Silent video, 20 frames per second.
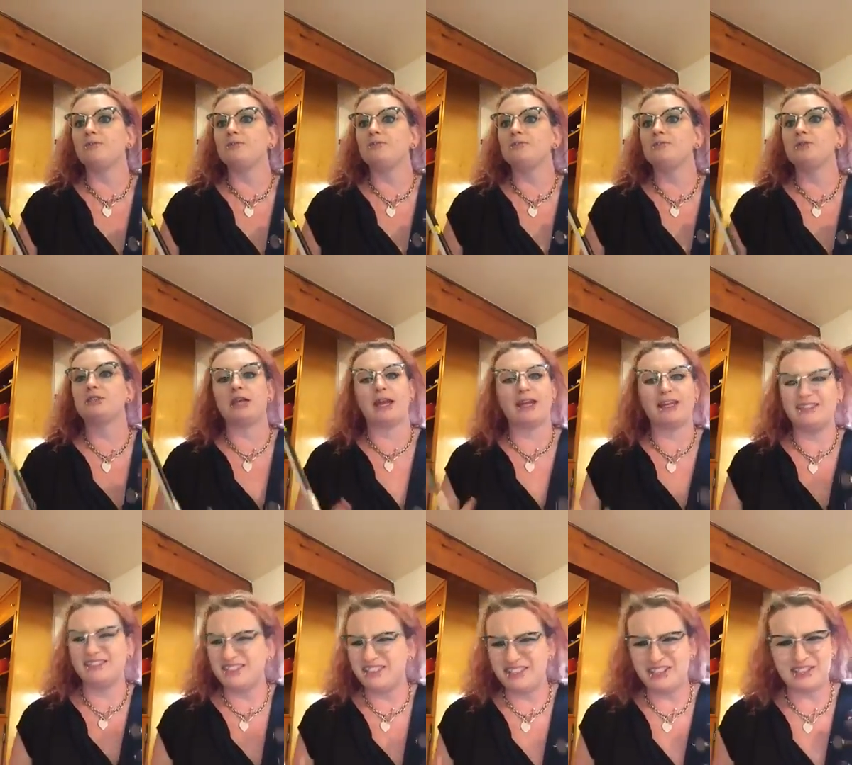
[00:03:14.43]
Taking
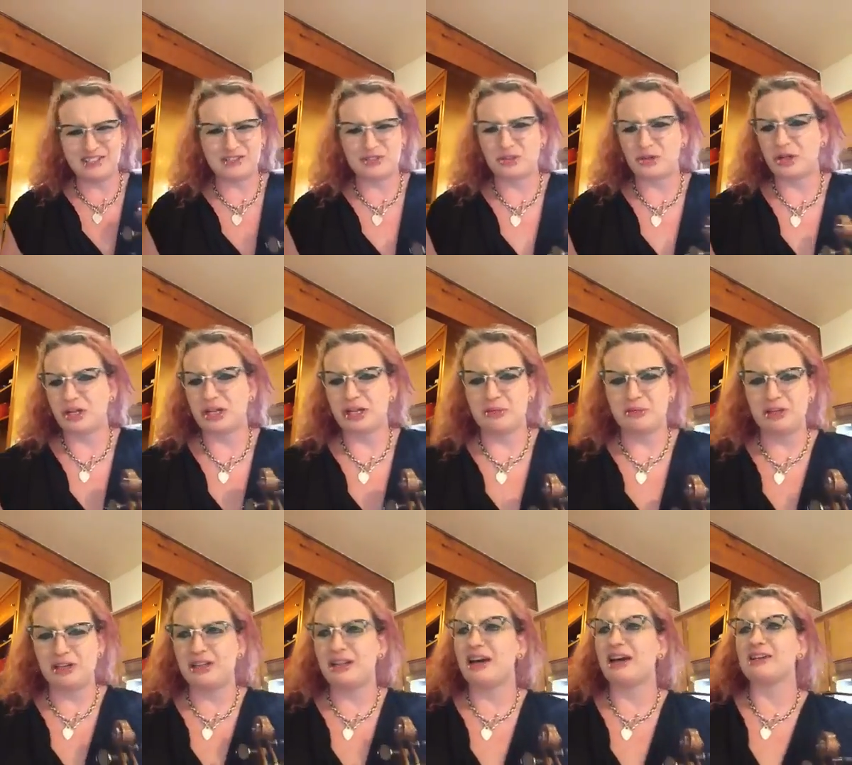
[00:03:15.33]
TTs and turning them
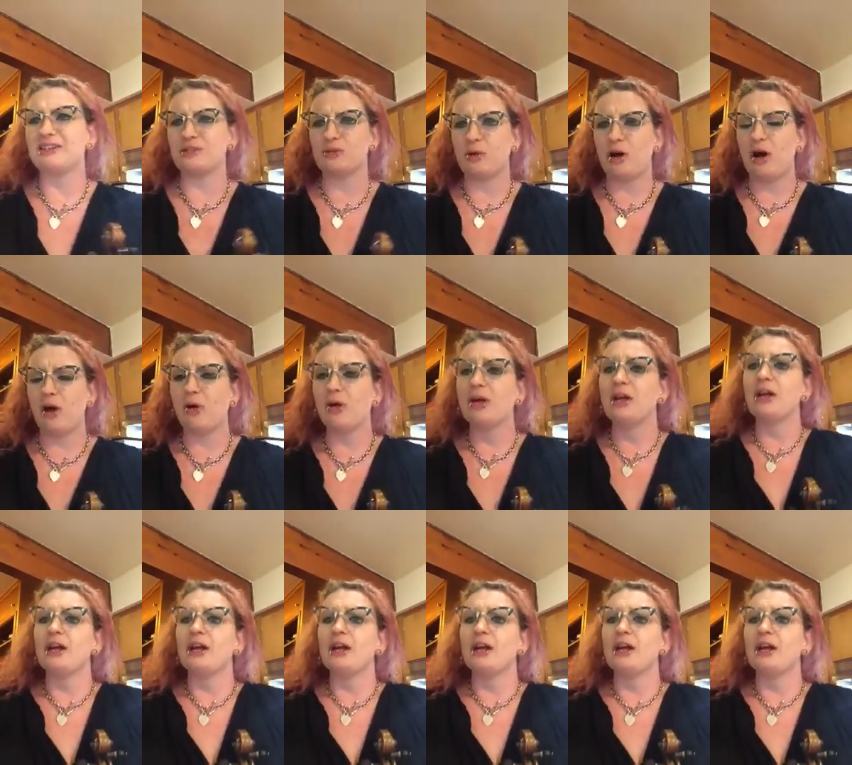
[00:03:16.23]
into that as well.